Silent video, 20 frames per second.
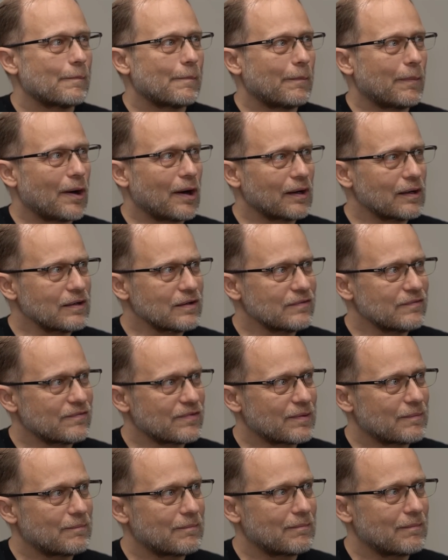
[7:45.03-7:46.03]
Part of
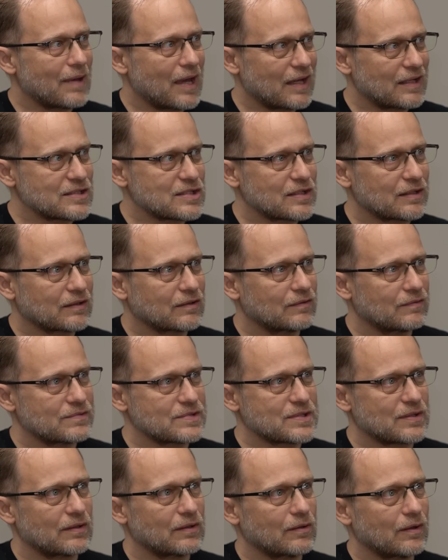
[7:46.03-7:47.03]
the magic of
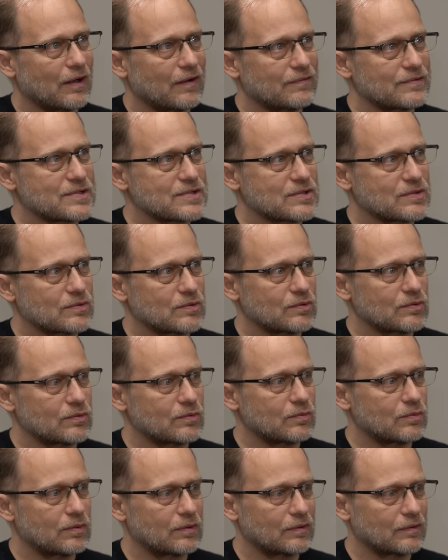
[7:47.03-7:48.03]
StarCraft
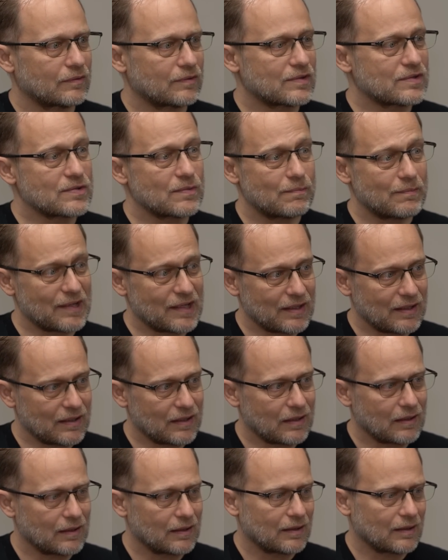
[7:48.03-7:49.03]
2, to
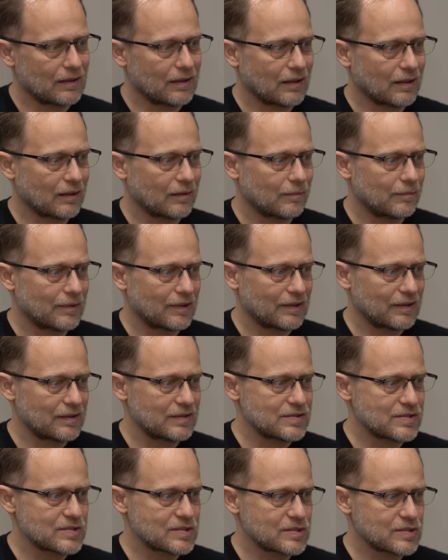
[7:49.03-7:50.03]
me,
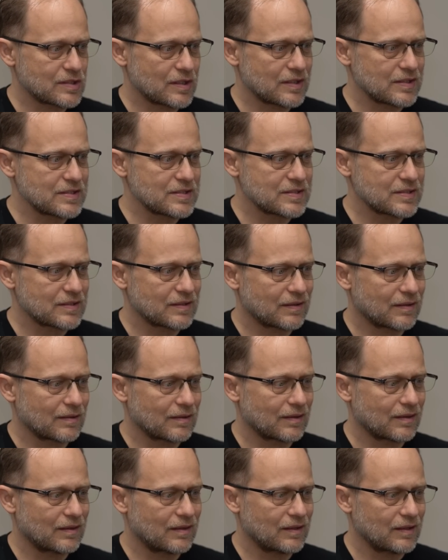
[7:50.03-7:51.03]
is just
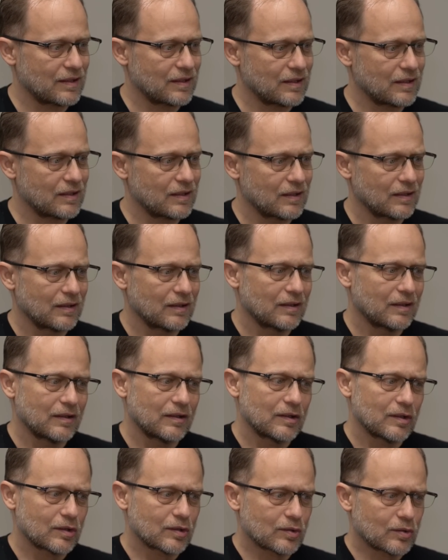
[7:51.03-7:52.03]
the
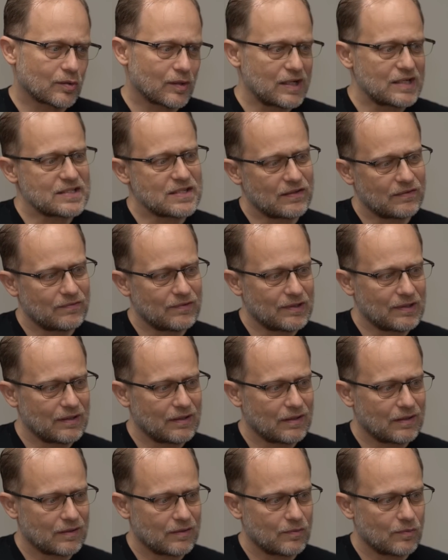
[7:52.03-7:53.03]

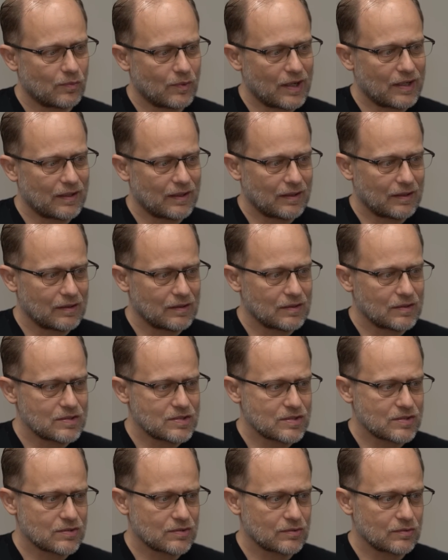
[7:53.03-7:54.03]
creativity that went
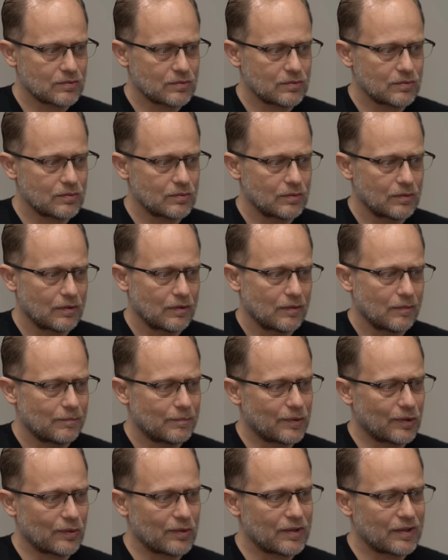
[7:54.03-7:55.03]
into
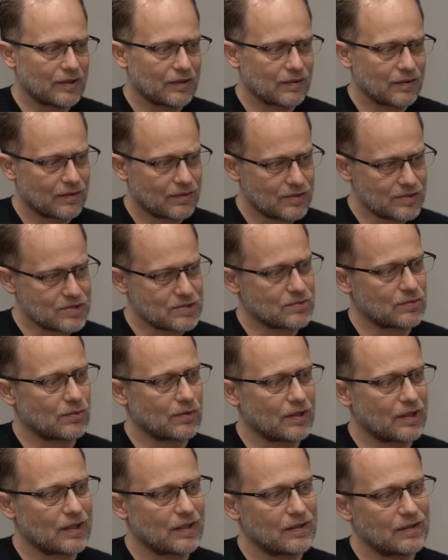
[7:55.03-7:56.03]
building the
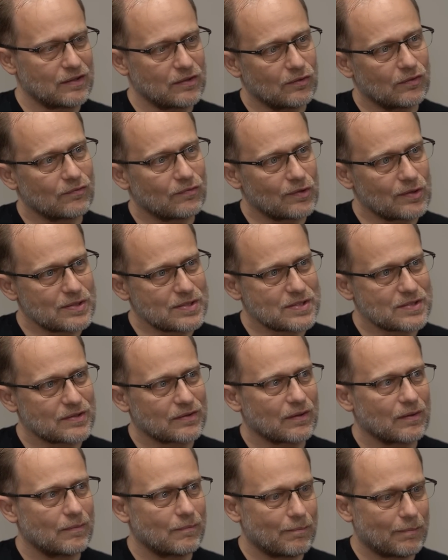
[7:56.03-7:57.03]
story and the universe,
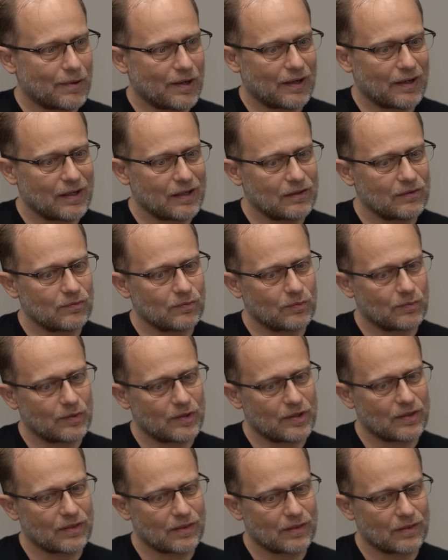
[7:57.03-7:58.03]
combined
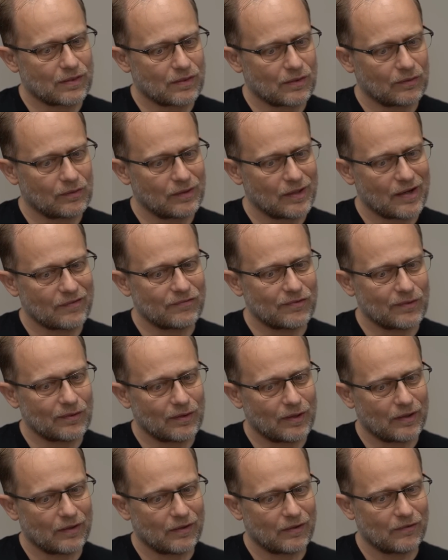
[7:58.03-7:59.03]
with the
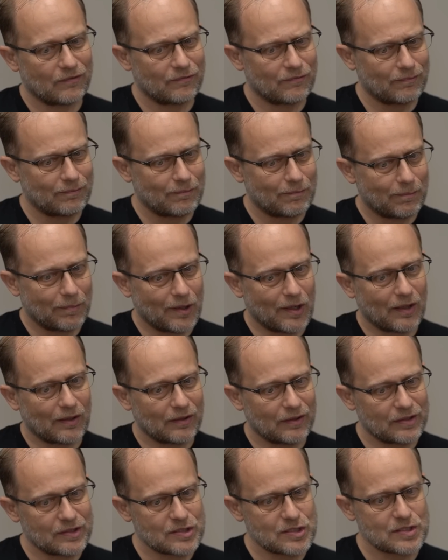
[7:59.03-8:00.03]
level of
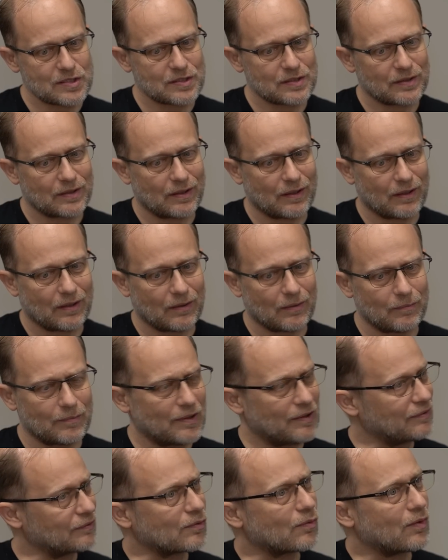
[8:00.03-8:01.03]
polish
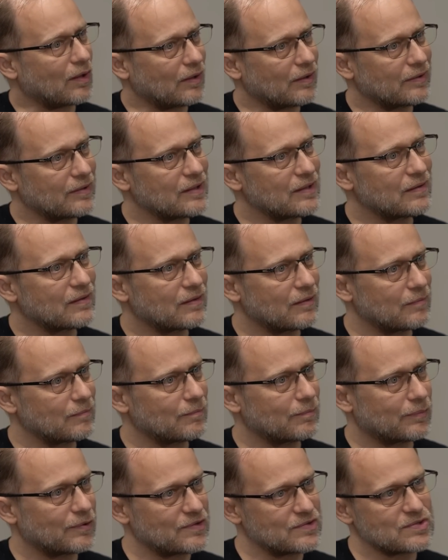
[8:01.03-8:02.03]
and quality
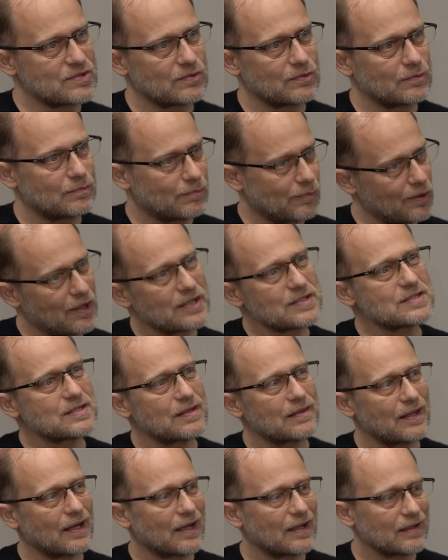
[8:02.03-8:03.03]
that Blizzard brought
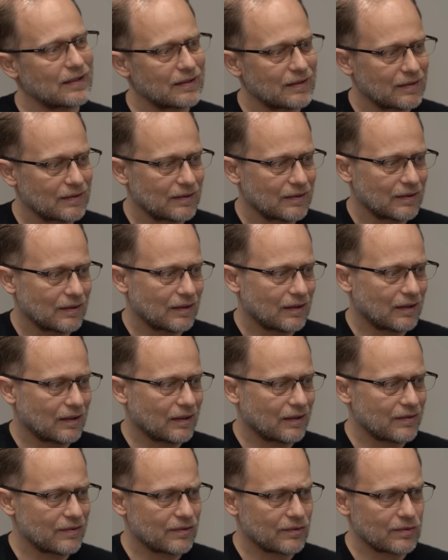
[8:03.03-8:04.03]
to that.
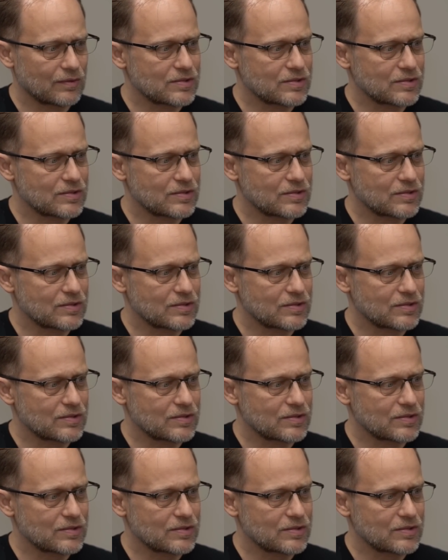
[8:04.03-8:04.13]
There